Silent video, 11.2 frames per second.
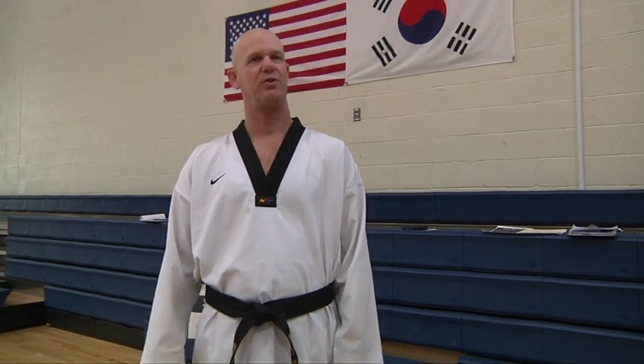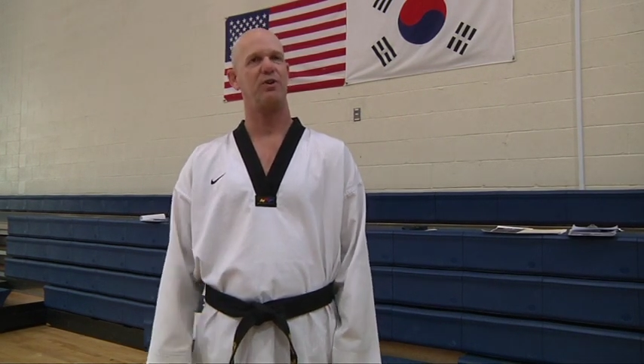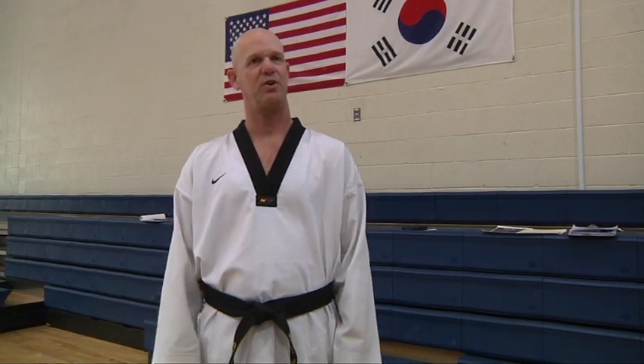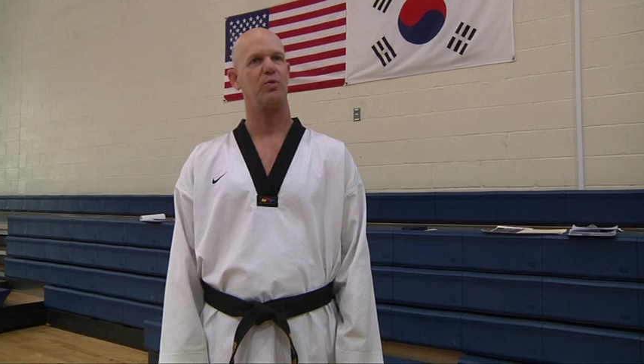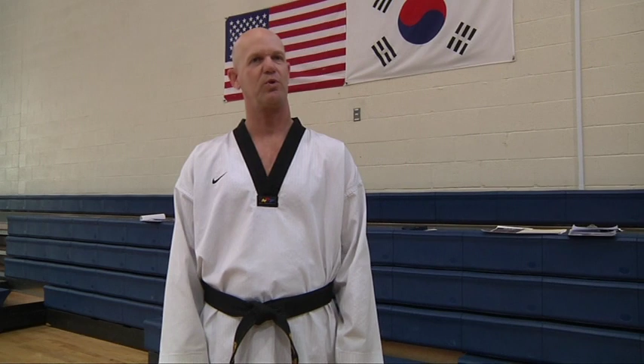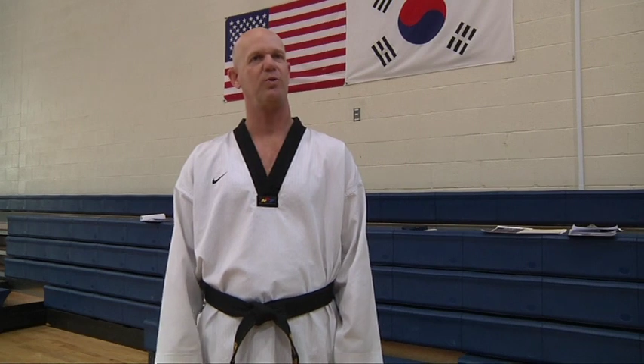
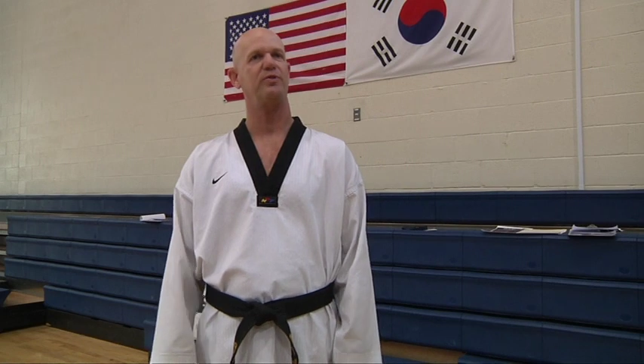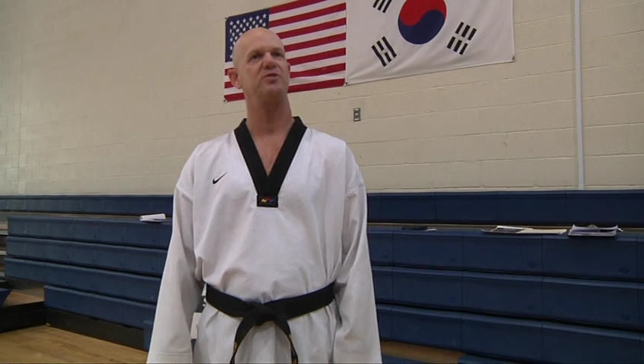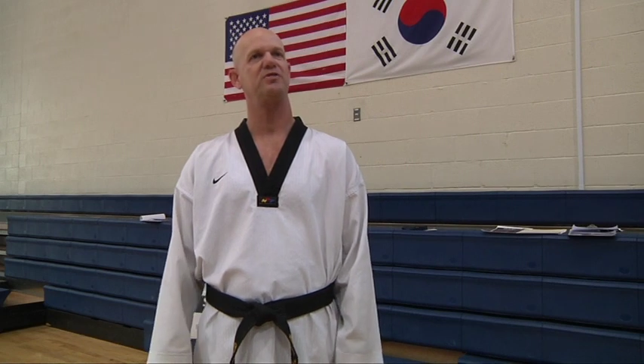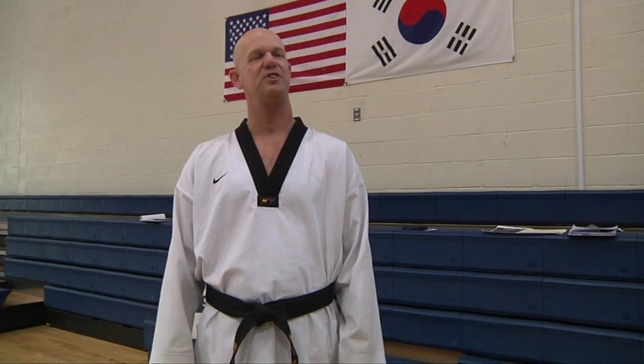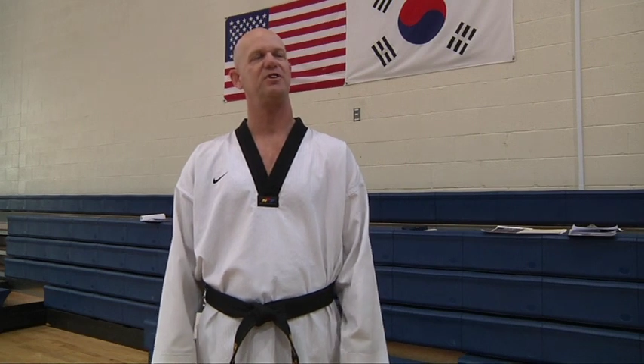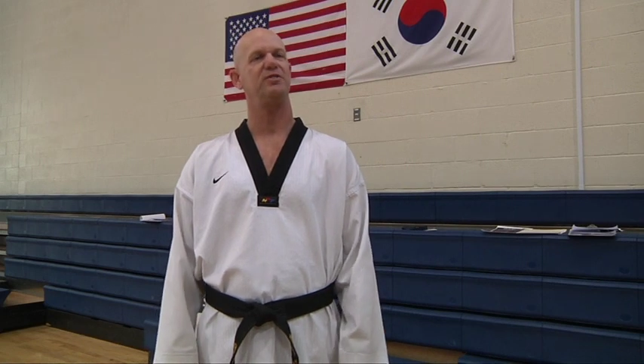their growth
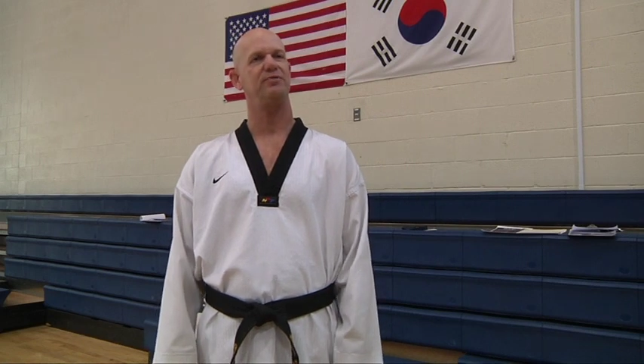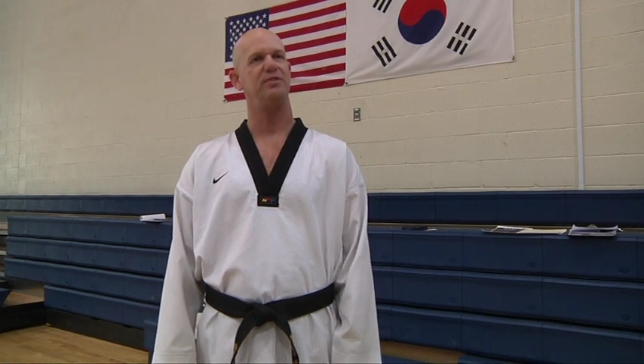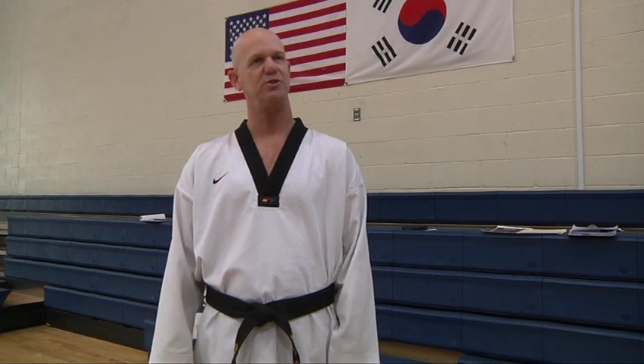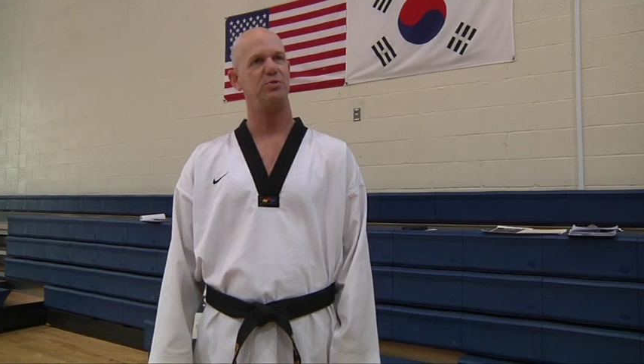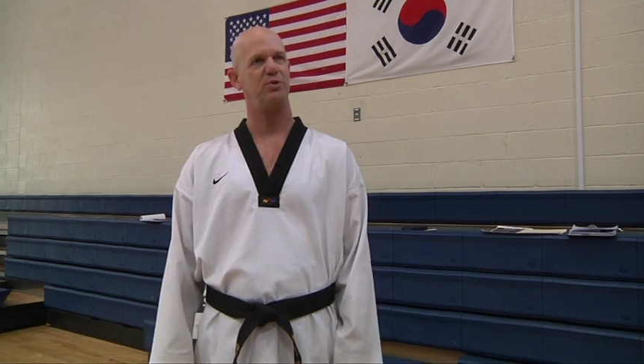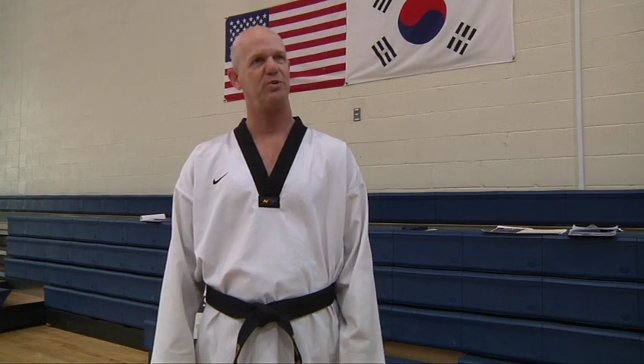as an
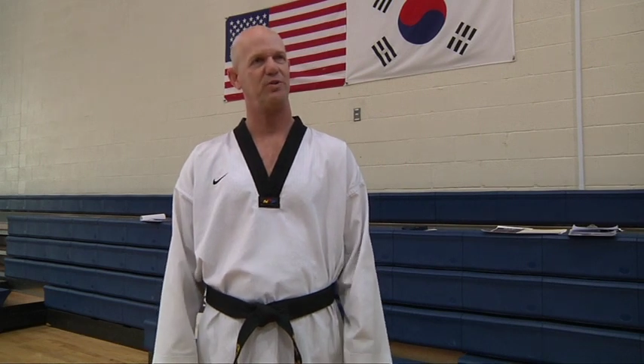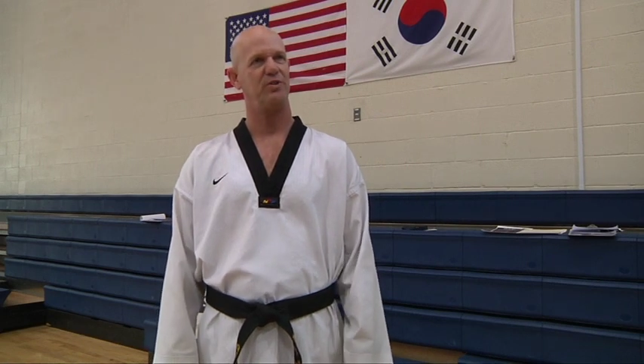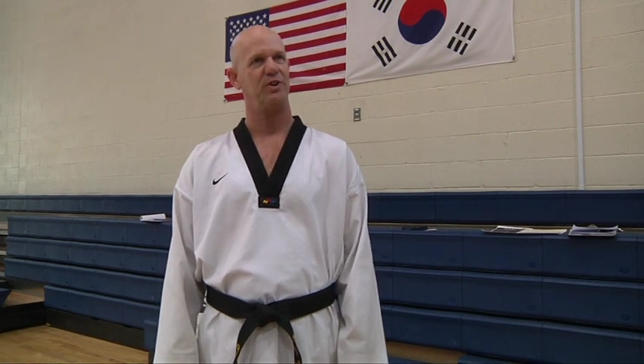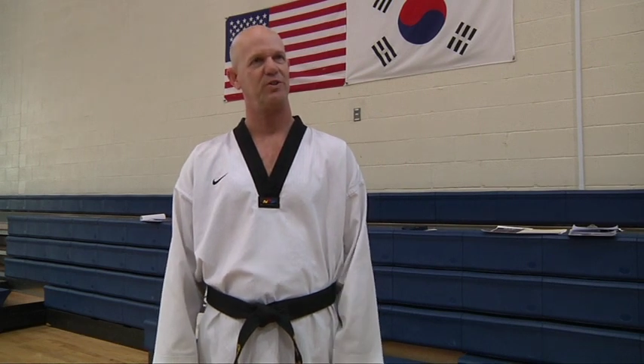individual